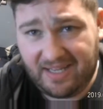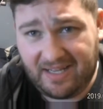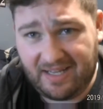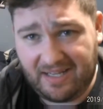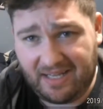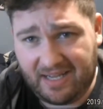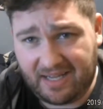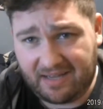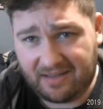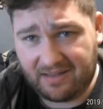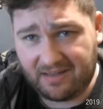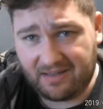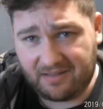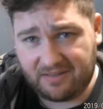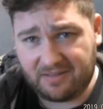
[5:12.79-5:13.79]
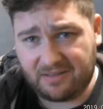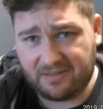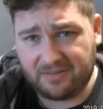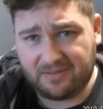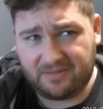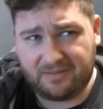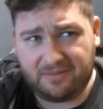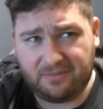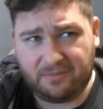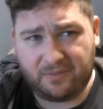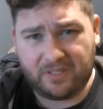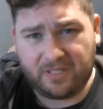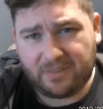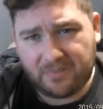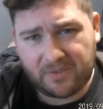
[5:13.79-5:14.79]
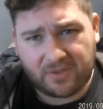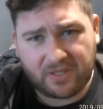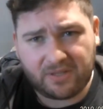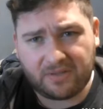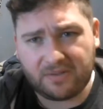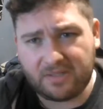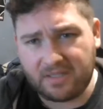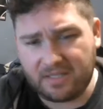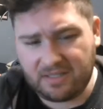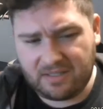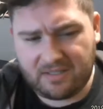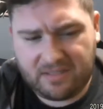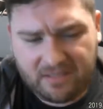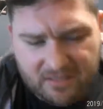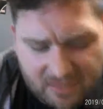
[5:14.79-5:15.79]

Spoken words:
yeah, cartoon one of them trailers, yeah,